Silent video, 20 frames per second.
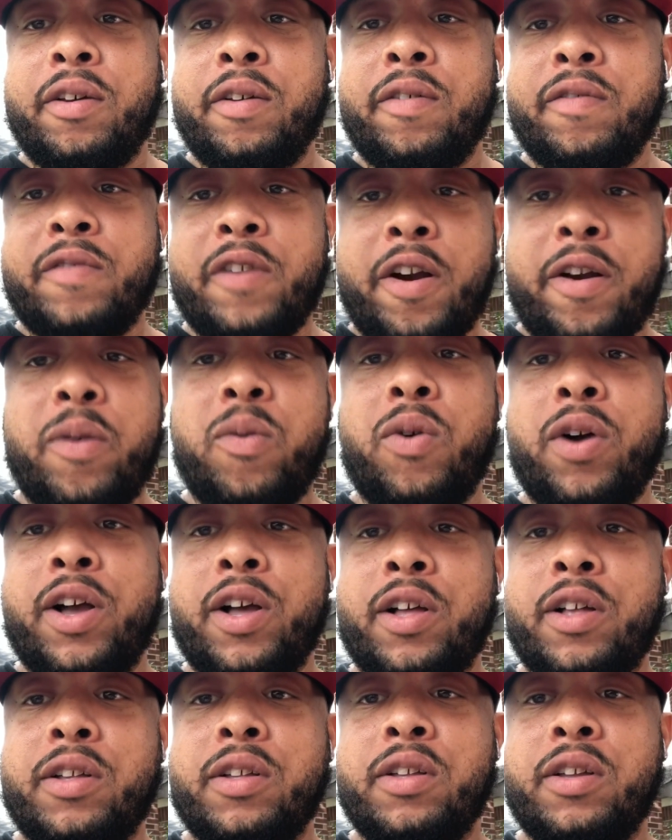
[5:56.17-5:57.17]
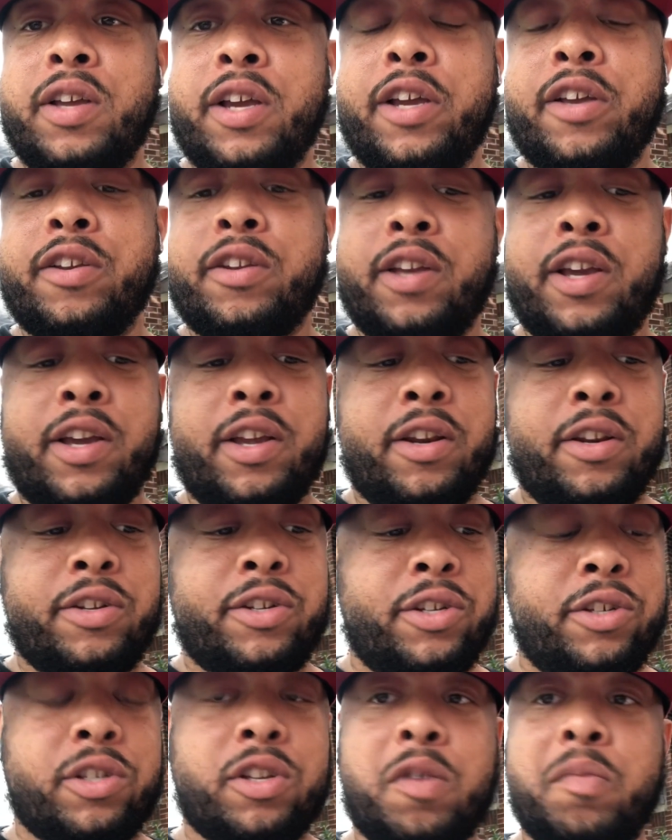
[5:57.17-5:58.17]
very well and
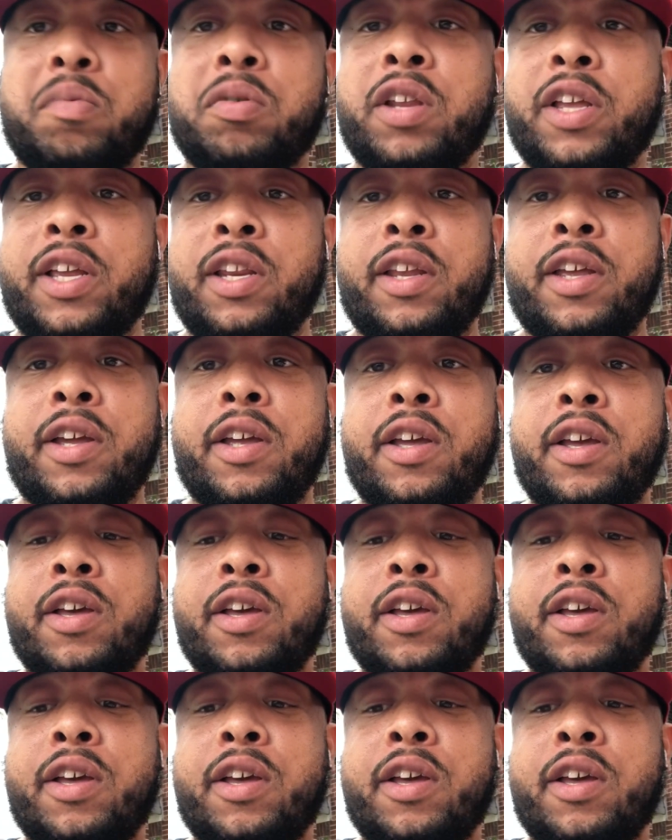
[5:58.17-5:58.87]
just completely